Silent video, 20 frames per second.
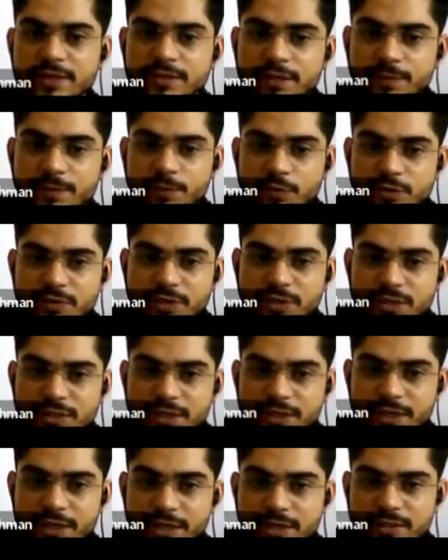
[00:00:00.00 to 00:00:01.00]
Suppose this
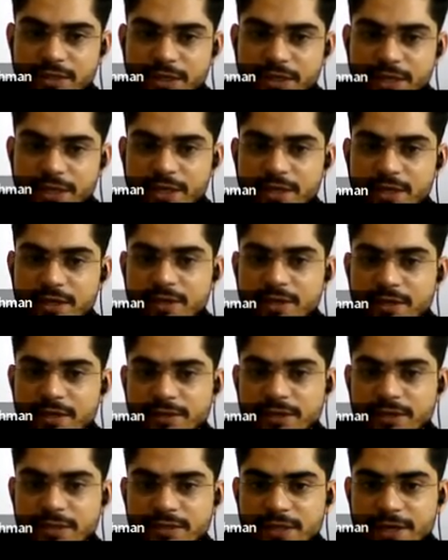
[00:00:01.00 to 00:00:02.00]
end is A,
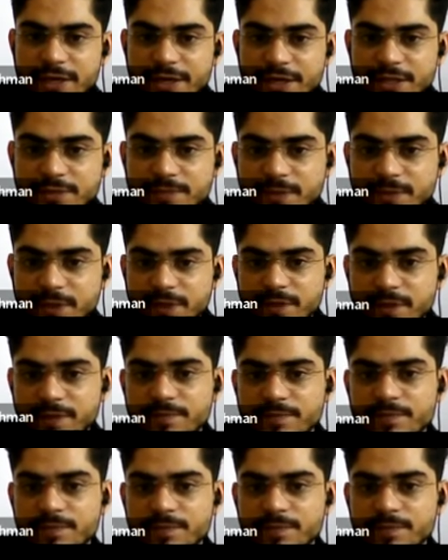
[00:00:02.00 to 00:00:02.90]
this end is B.